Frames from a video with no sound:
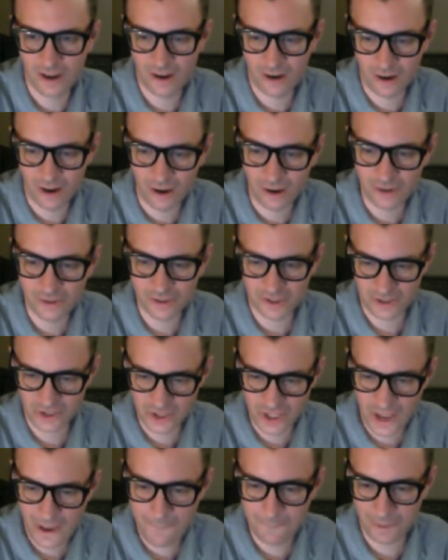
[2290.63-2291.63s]
On the
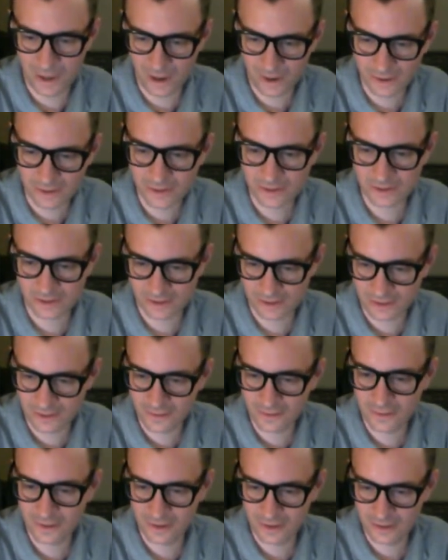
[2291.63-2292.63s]
chat box.
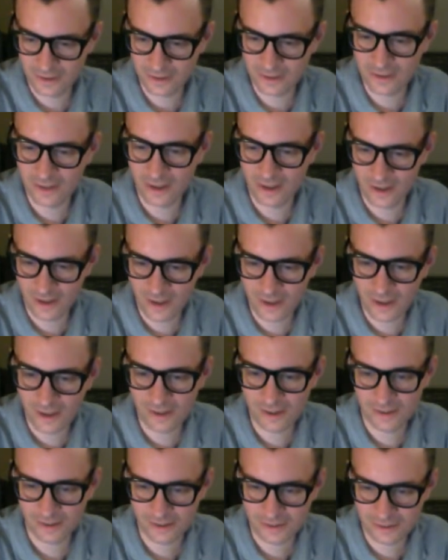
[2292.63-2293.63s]

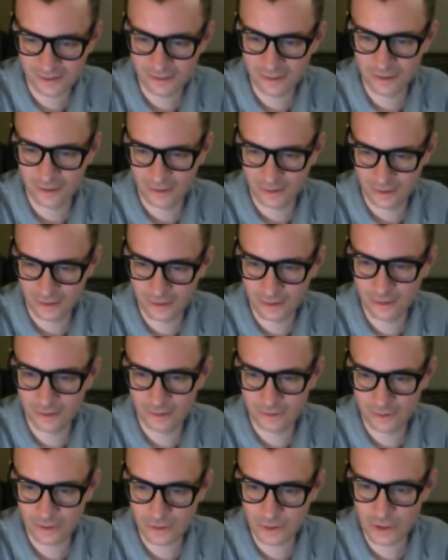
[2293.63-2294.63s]
Yeah. On
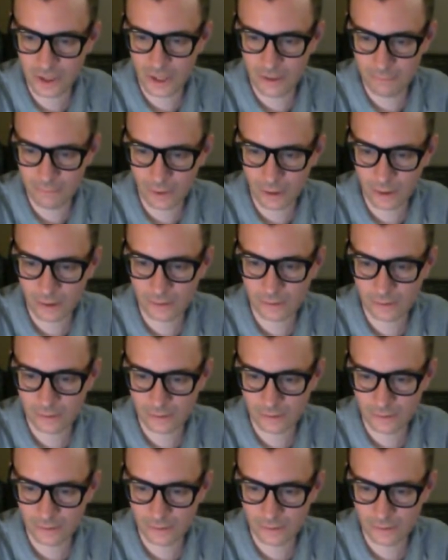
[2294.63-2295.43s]
the chat box.